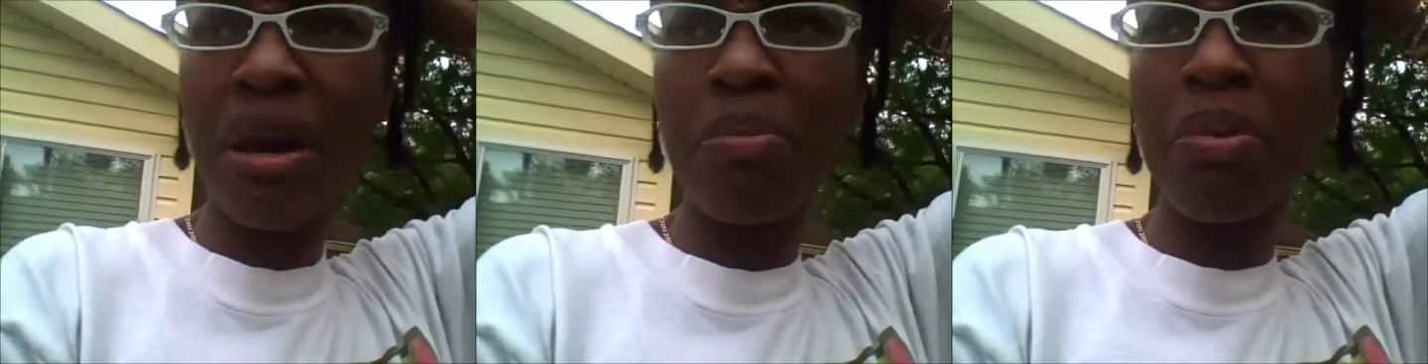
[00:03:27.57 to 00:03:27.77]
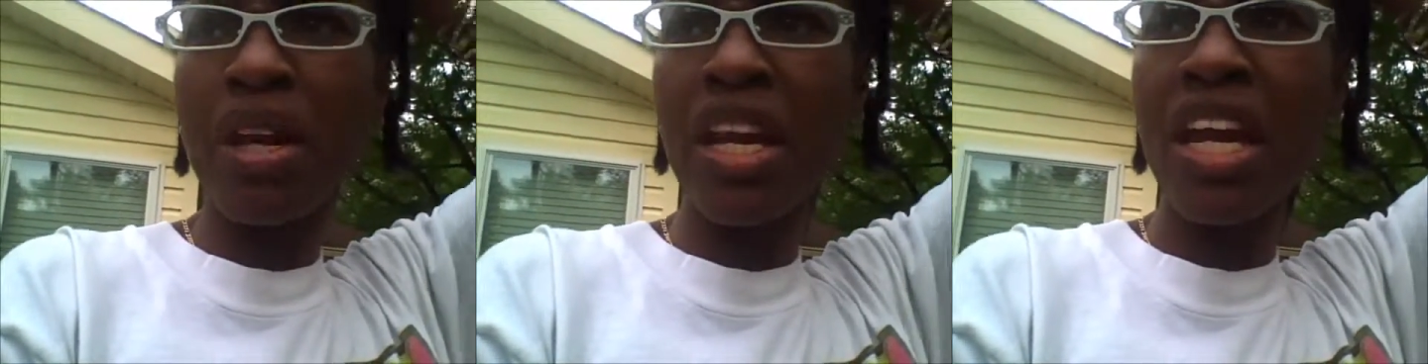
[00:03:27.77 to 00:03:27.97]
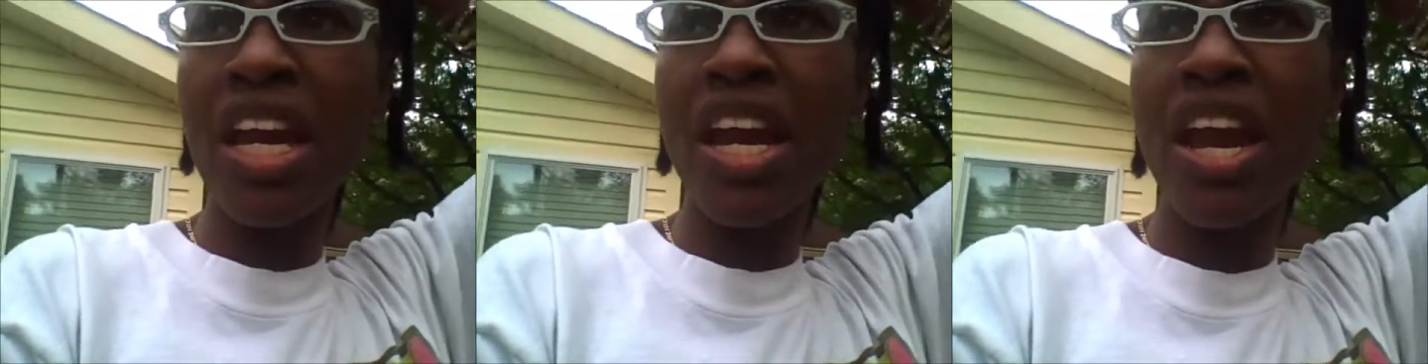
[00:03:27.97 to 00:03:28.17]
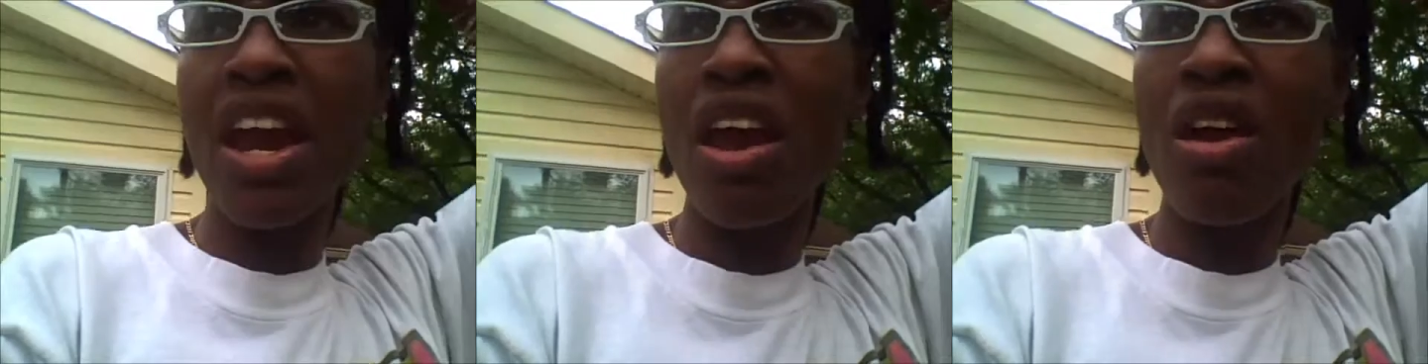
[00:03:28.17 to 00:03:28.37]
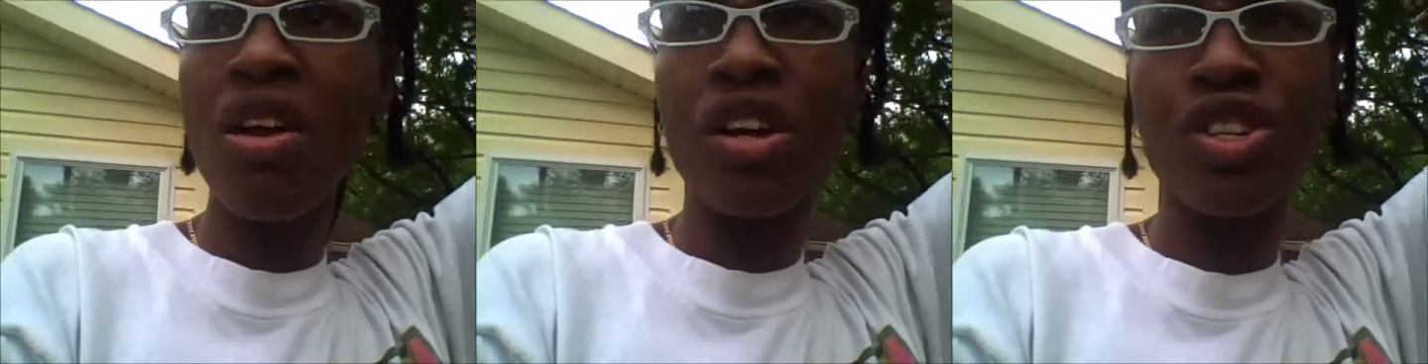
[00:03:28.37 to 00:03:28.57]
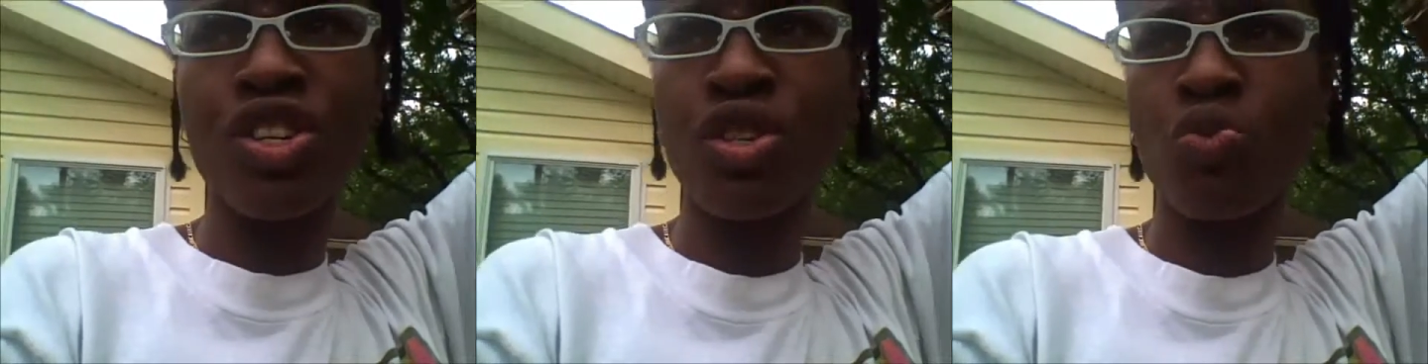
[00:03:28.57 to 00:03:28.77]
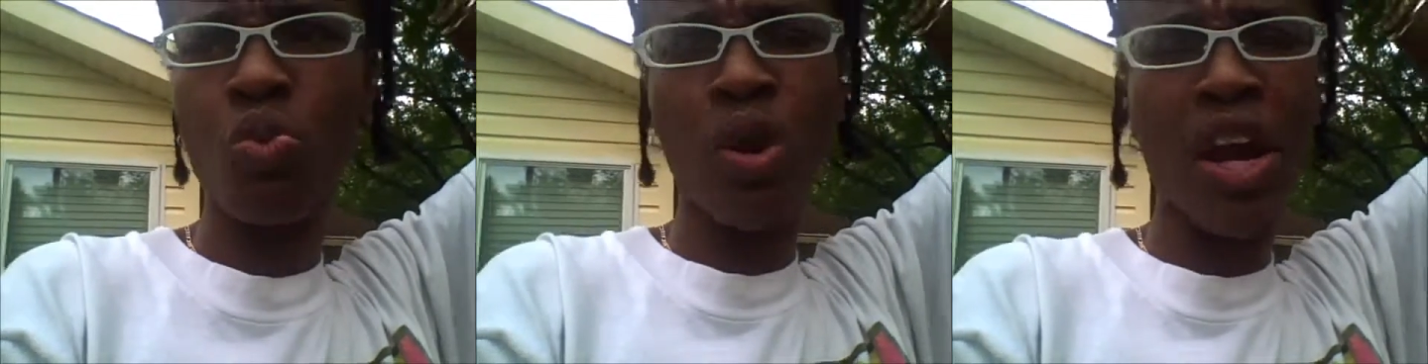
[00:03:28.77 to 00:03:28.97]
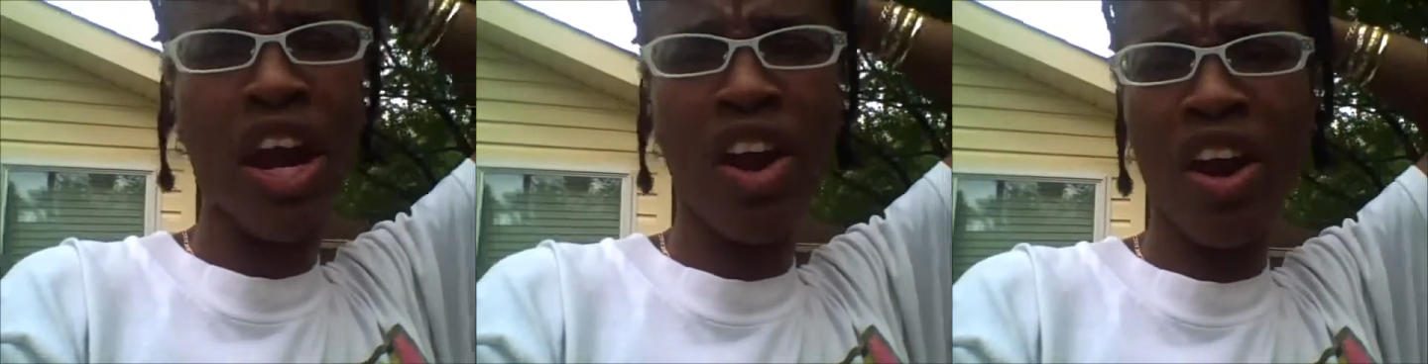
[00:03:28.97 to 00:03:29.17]
up in here is just
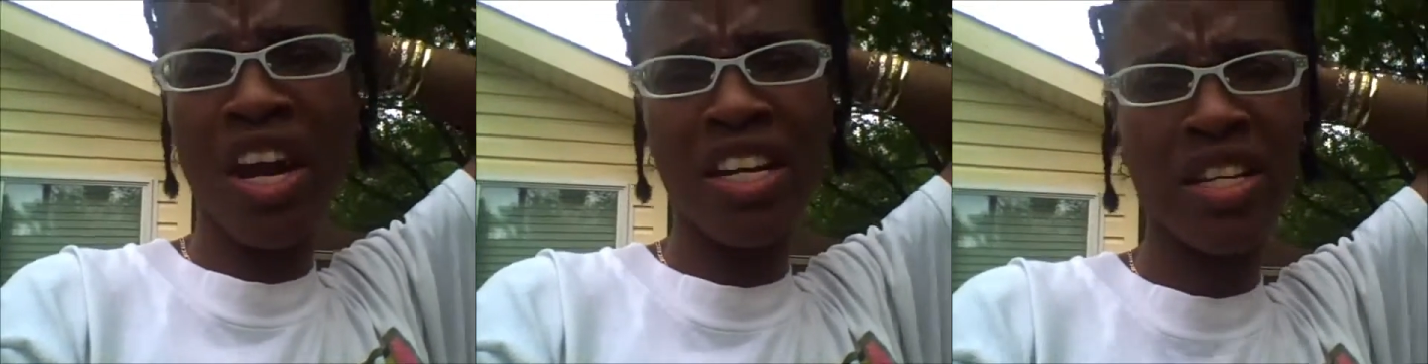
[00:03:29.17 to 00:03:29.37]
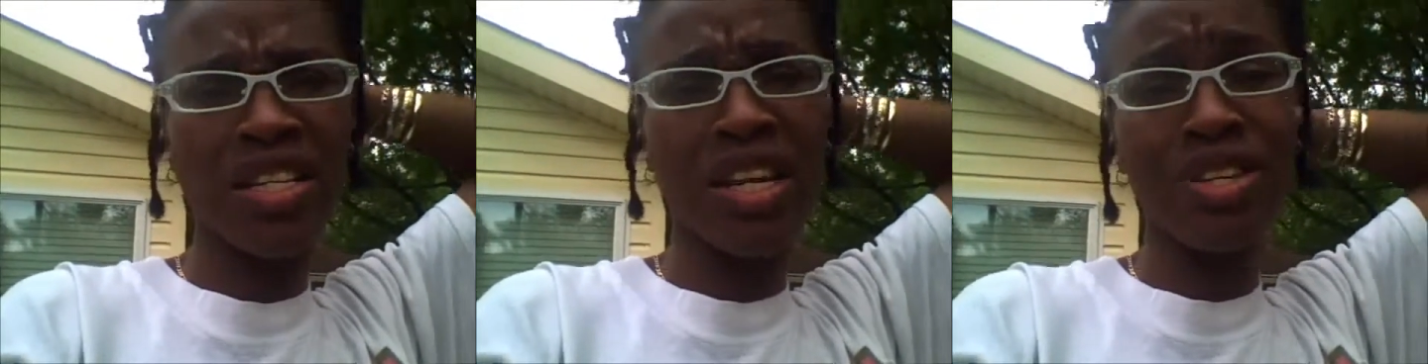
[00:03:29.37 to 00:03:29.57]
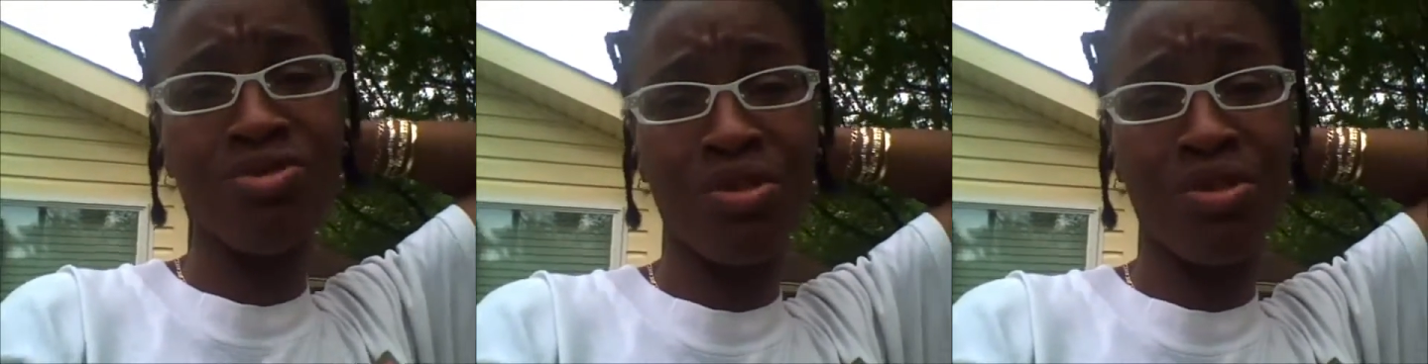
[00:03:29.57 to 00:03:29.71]
where it just gets